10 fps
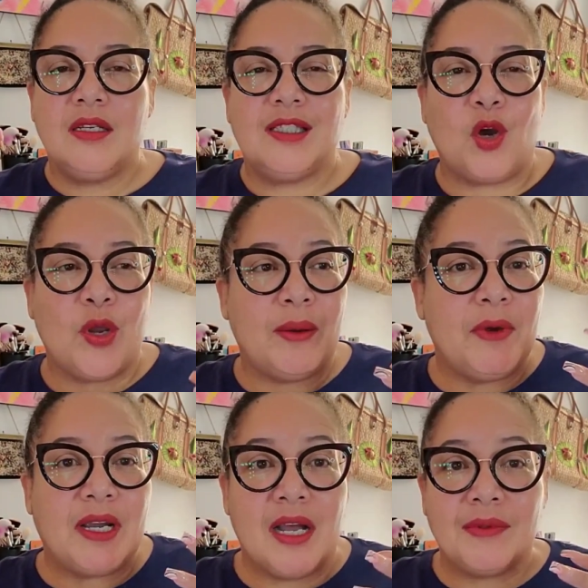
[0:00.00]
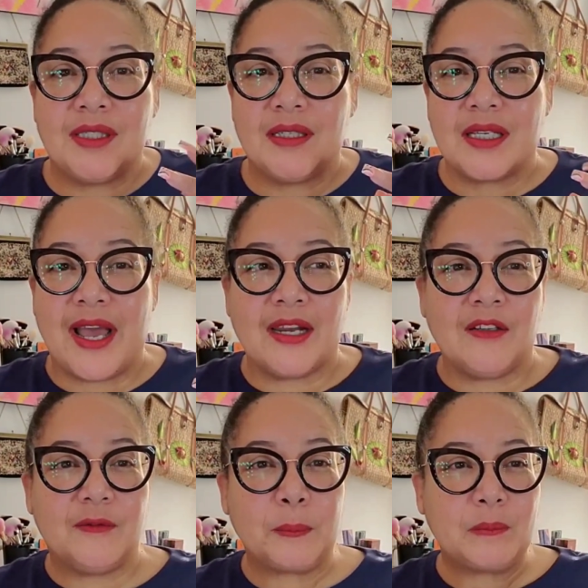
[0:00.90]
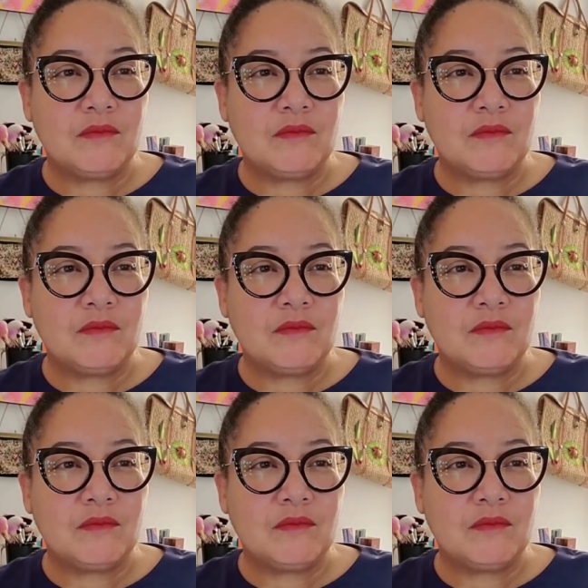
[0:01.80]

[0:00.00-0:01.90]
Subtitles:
So it becomes this kind of